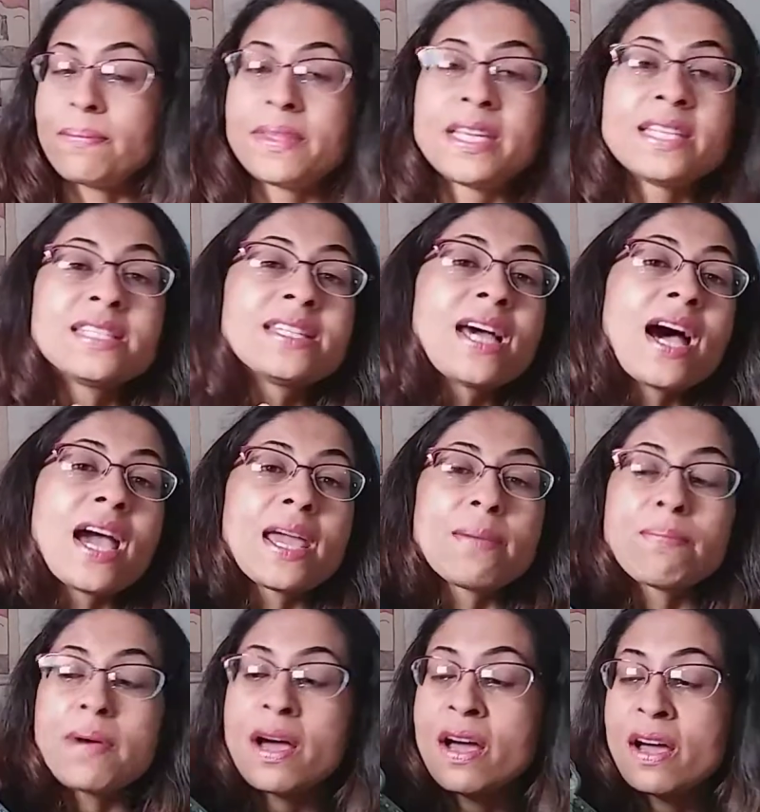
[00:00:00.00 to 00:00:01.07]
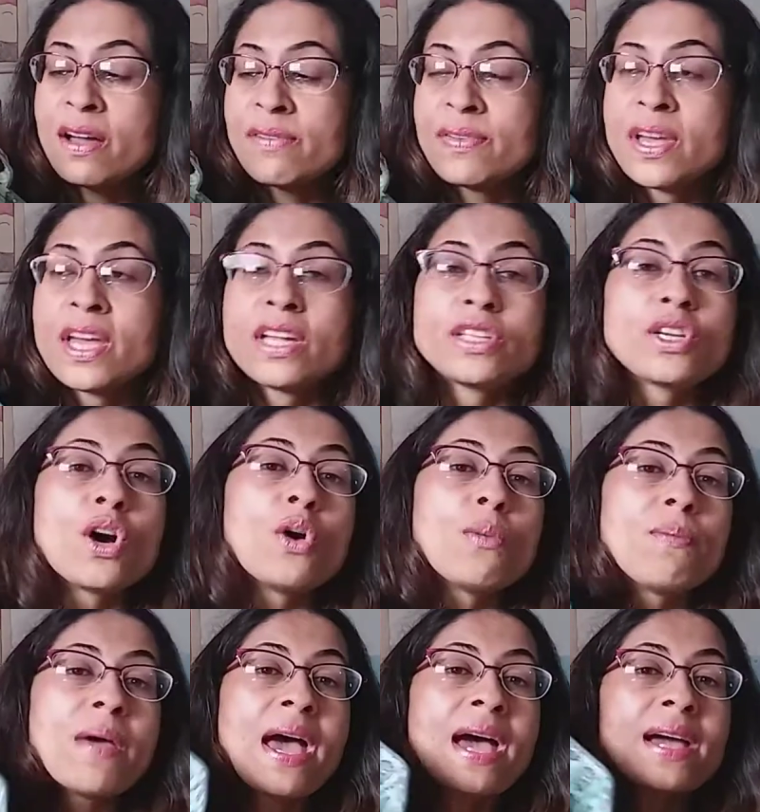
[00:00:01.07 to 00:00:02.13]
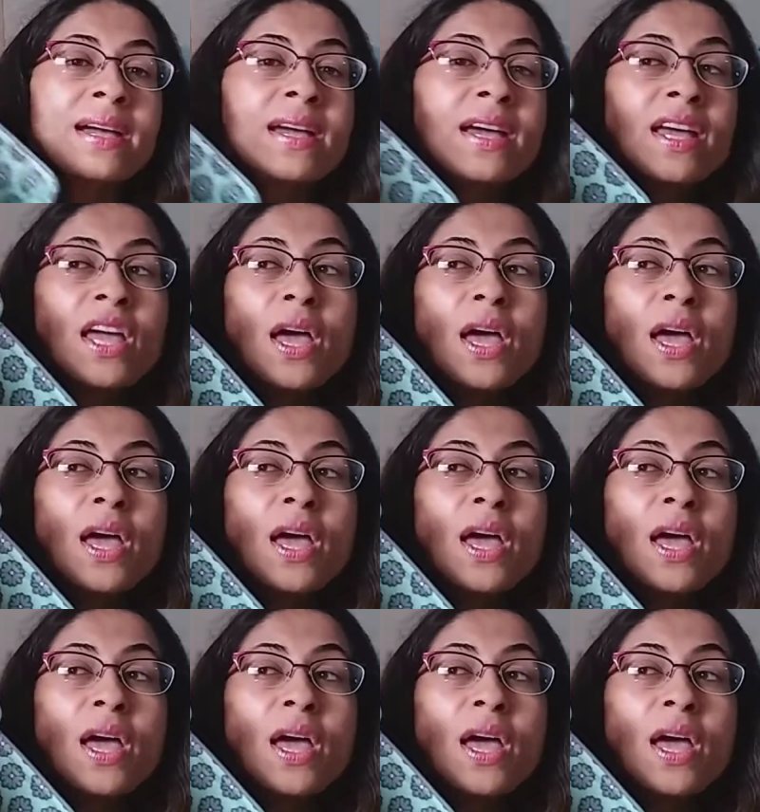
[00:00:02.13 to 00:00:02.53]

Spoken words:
This type of tote bag